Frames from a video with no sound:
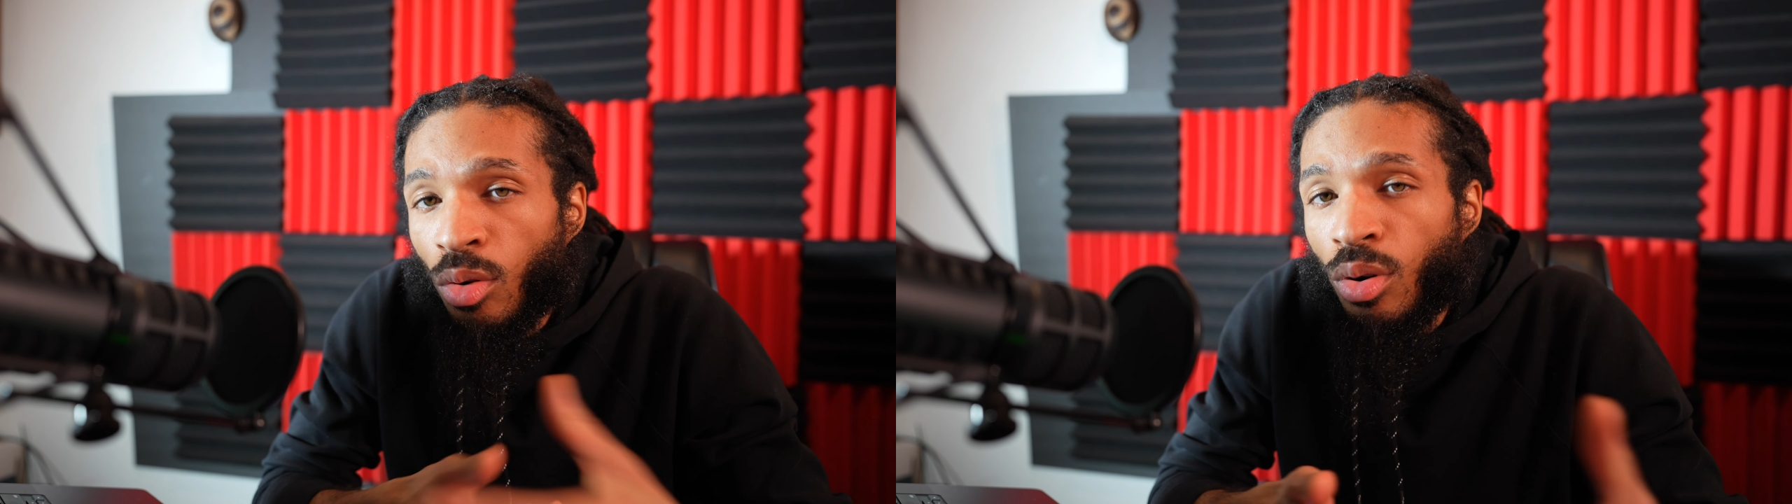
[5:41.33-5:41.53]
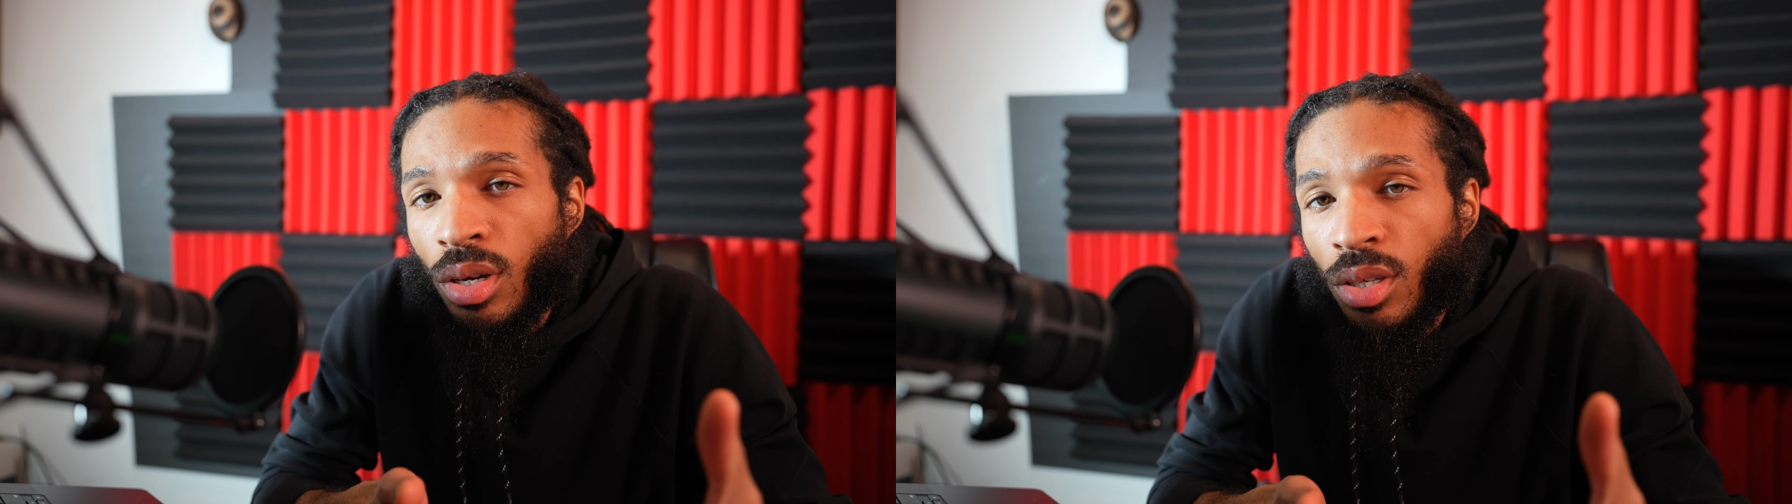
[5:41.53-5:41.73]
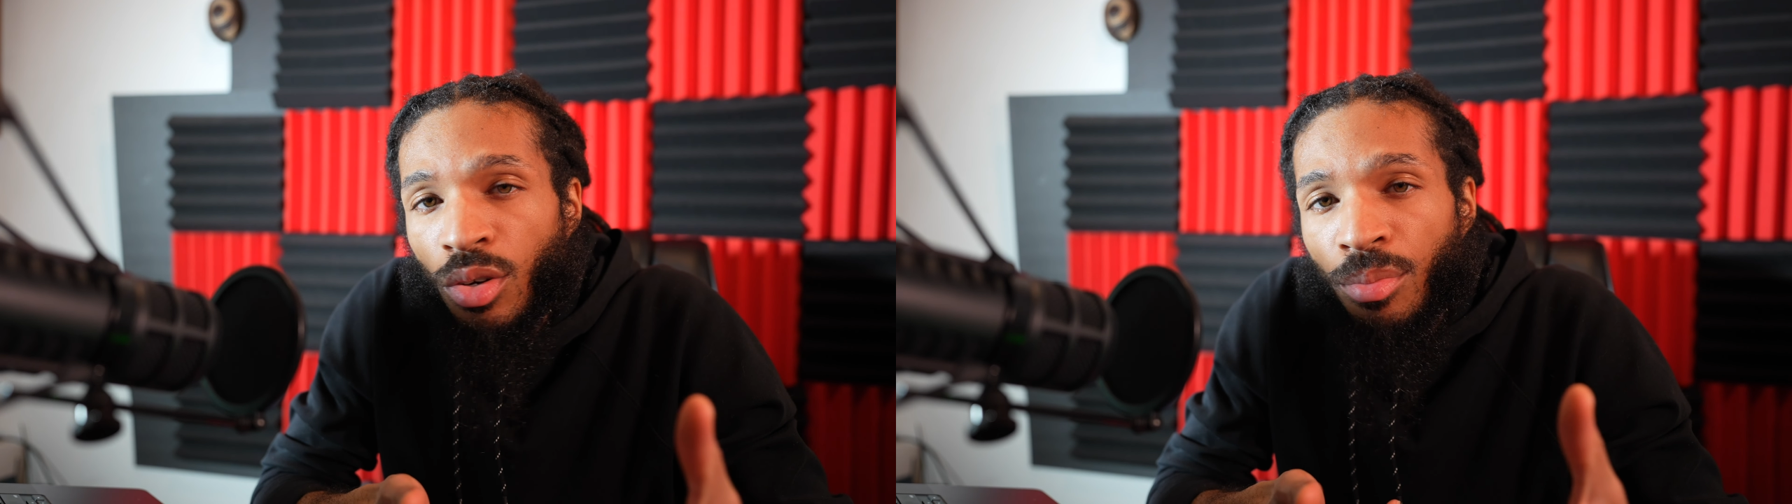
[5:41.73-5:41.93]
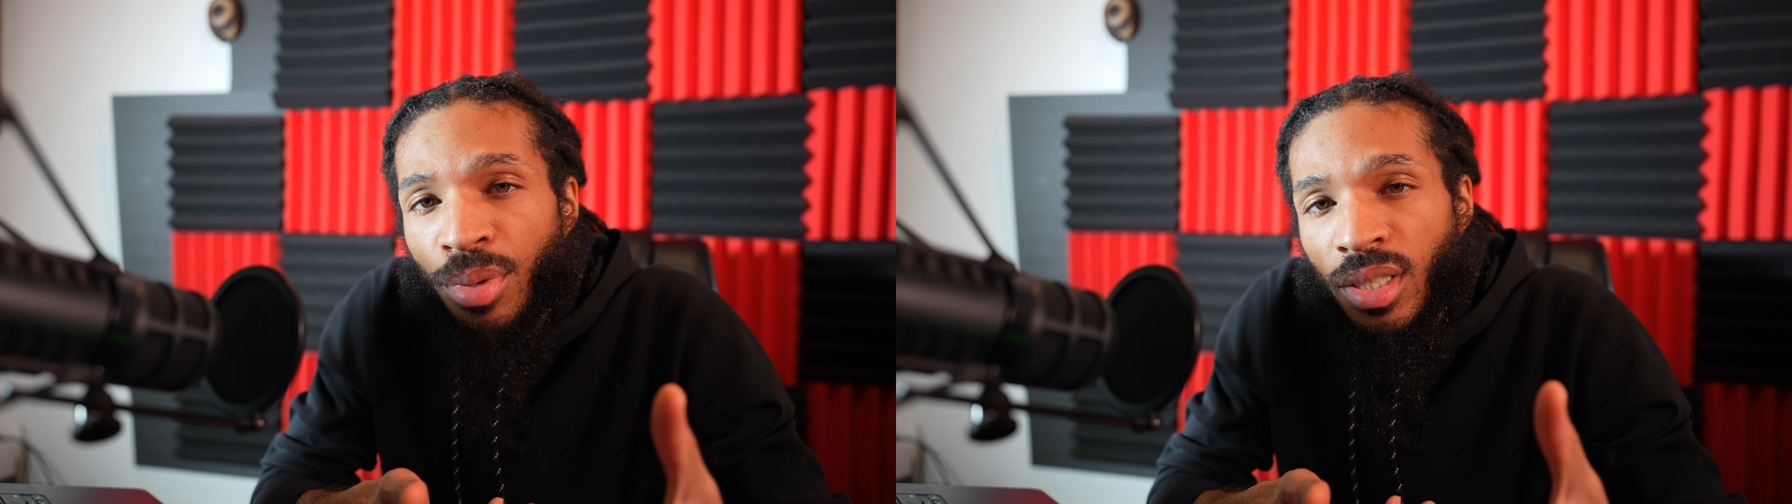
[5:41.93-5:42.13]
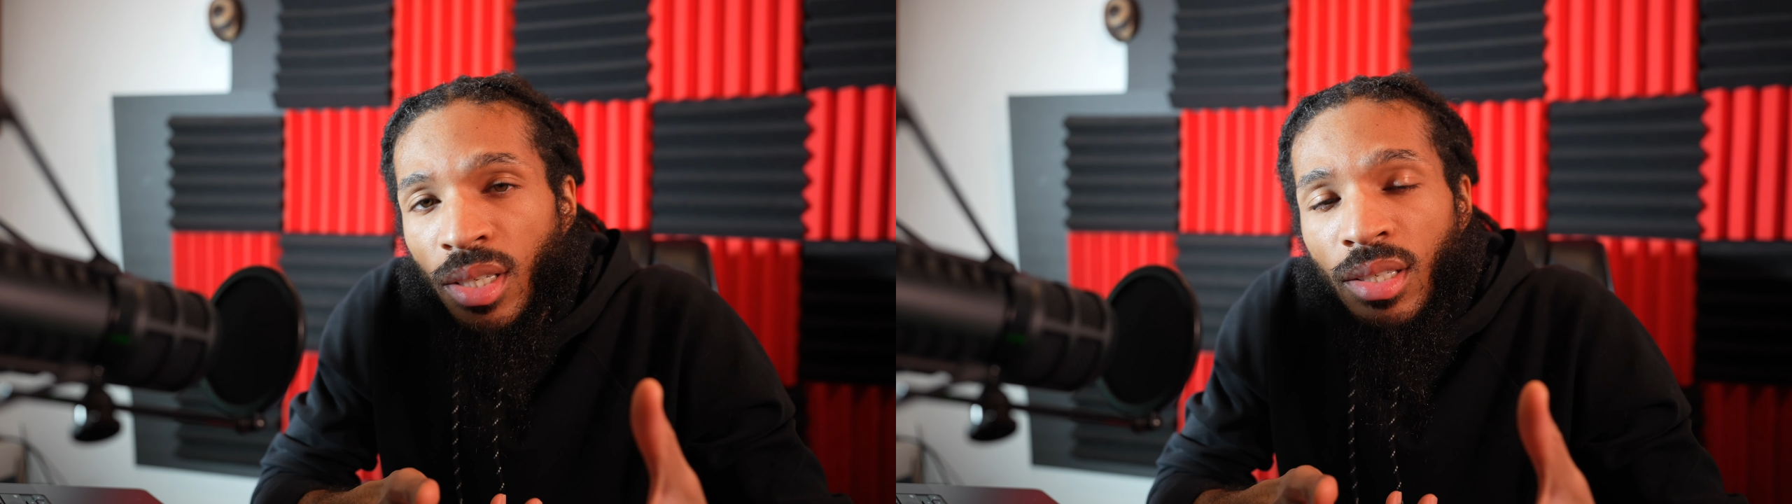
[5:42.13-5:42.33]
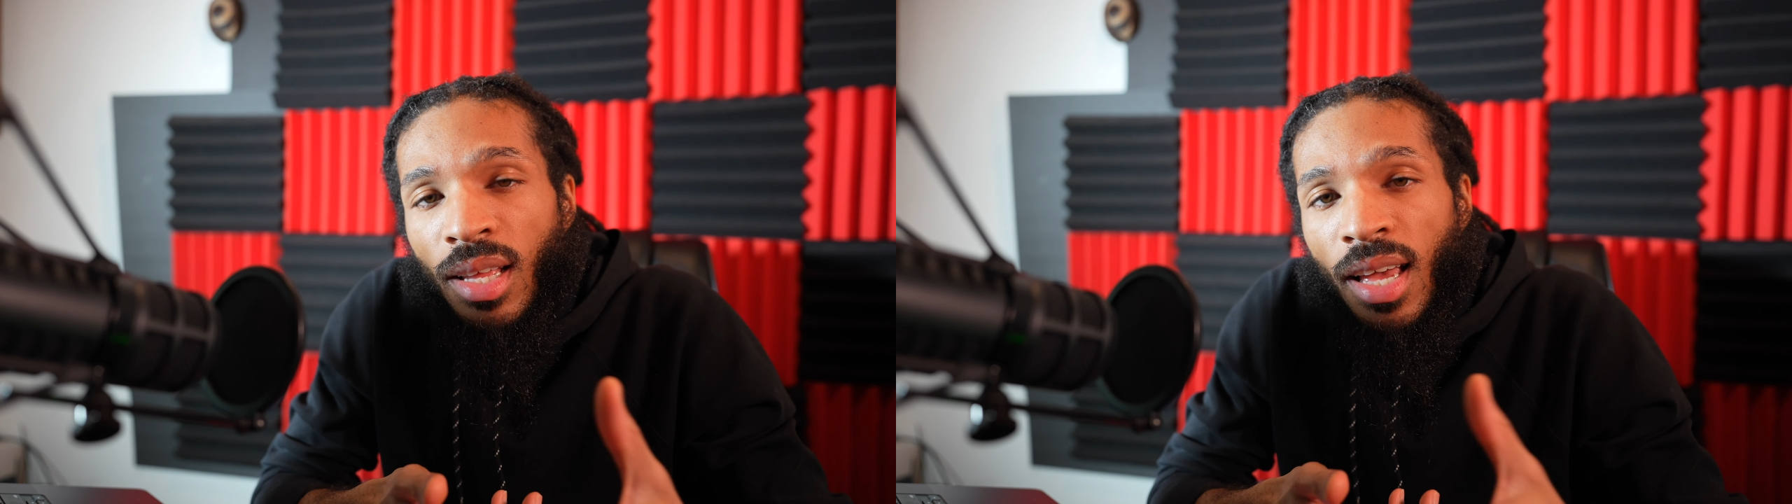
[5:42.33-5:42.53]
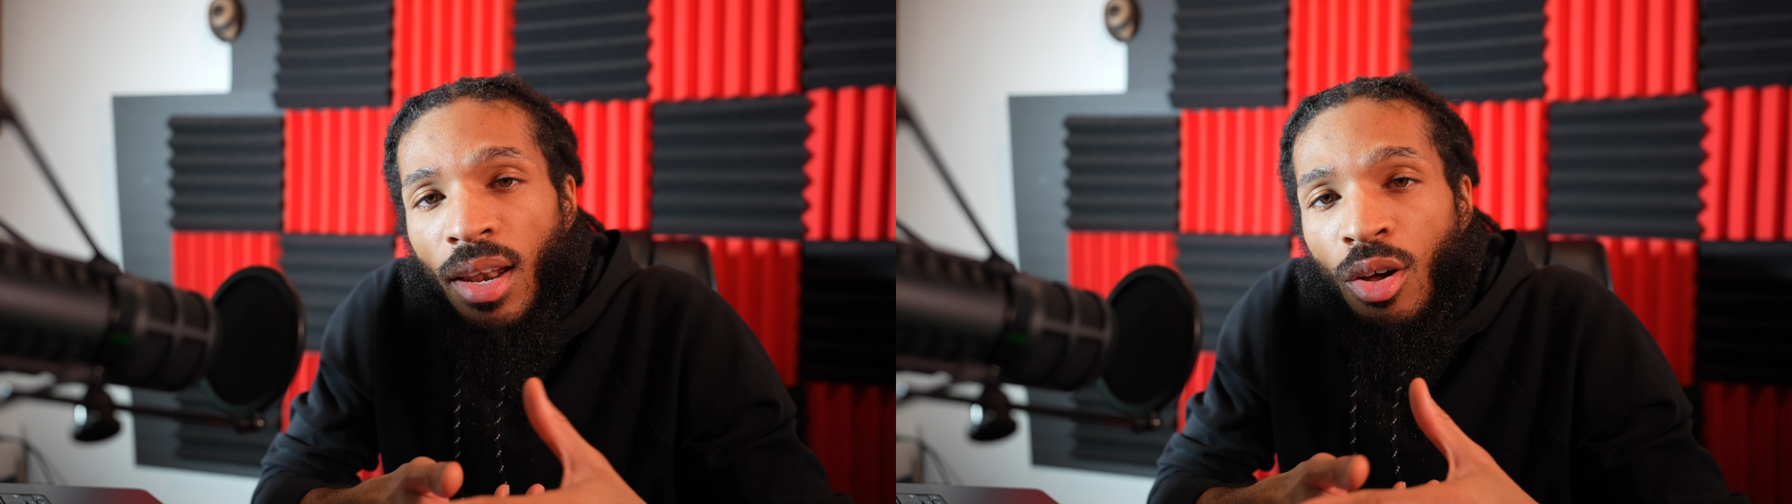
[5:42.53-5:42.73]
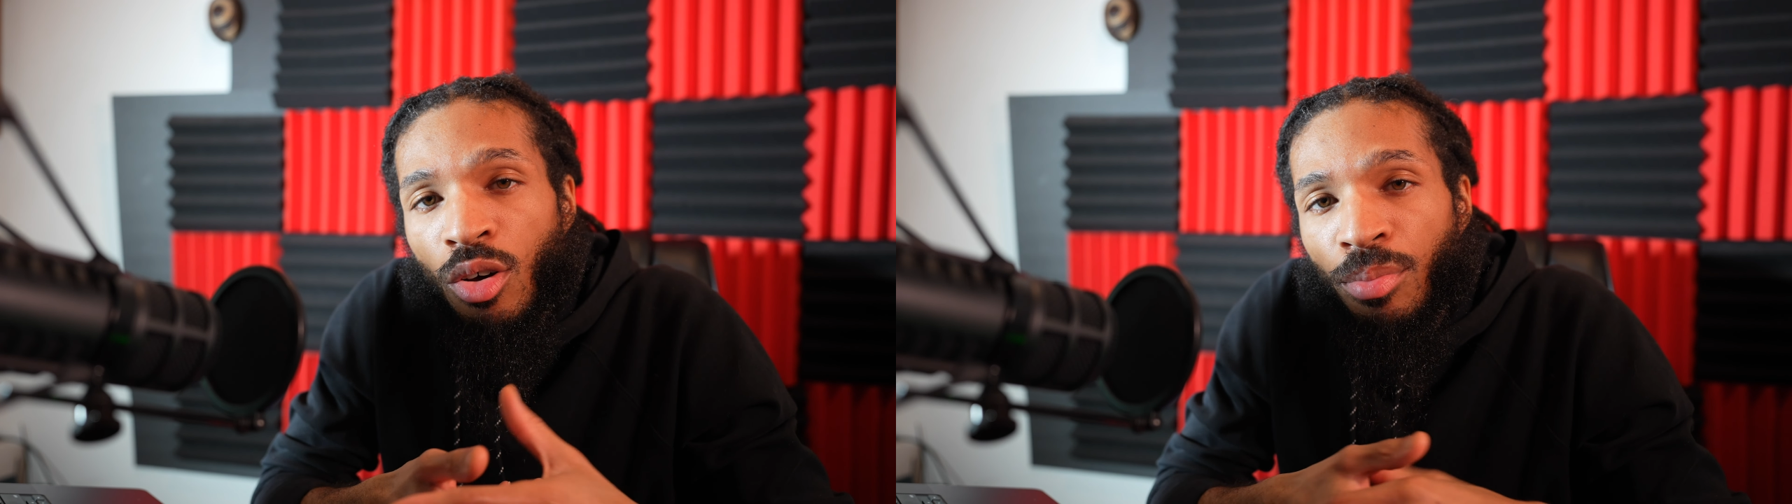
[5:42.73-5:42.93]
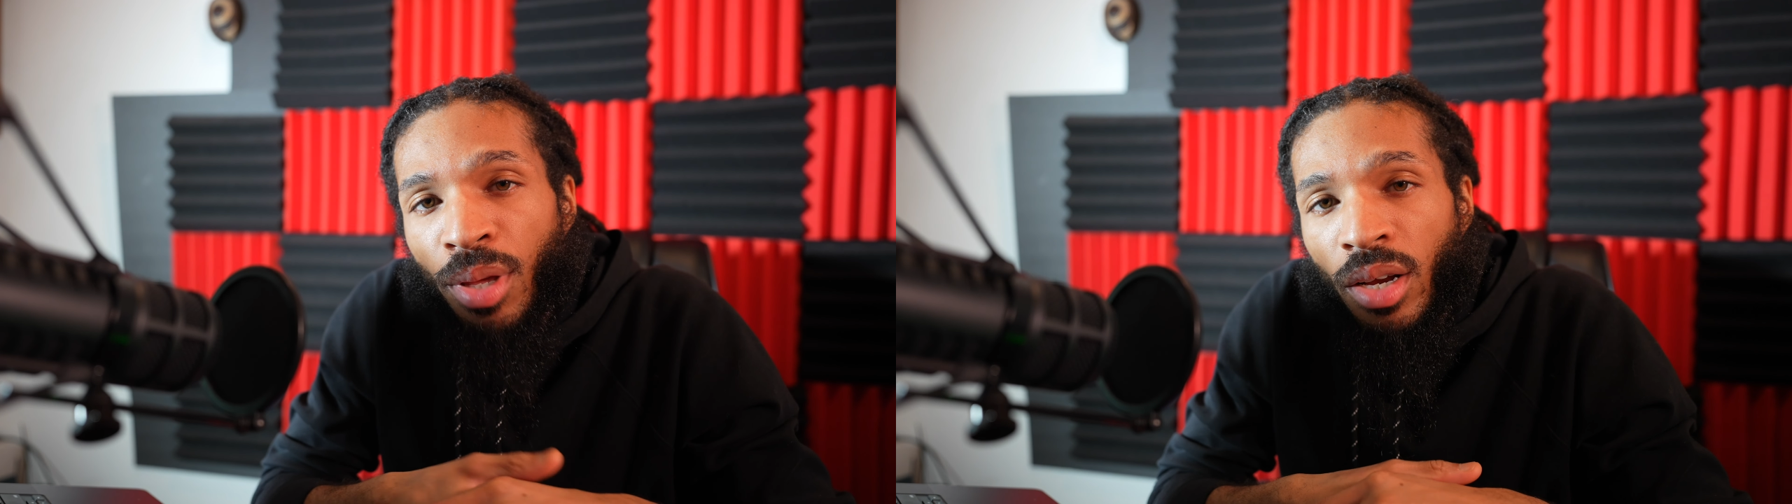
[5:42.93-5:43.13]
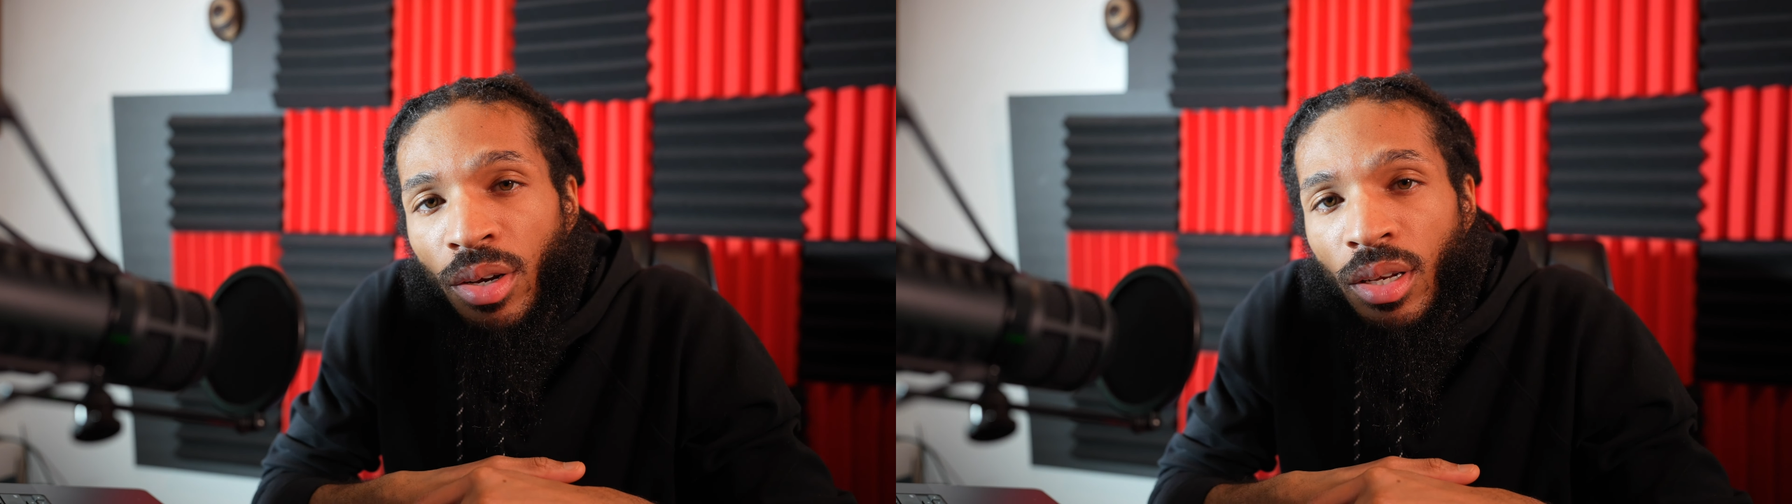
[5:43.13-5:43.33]
or you're a busy stay-at-home
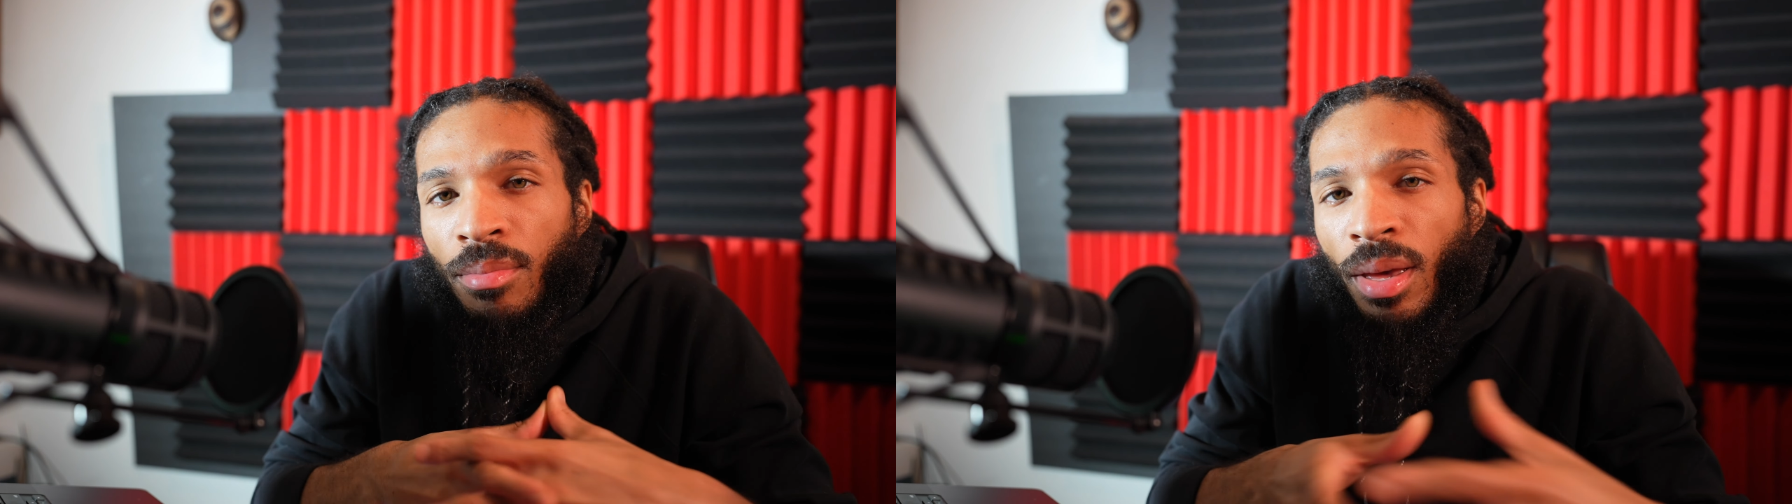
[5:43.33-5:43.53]
parent.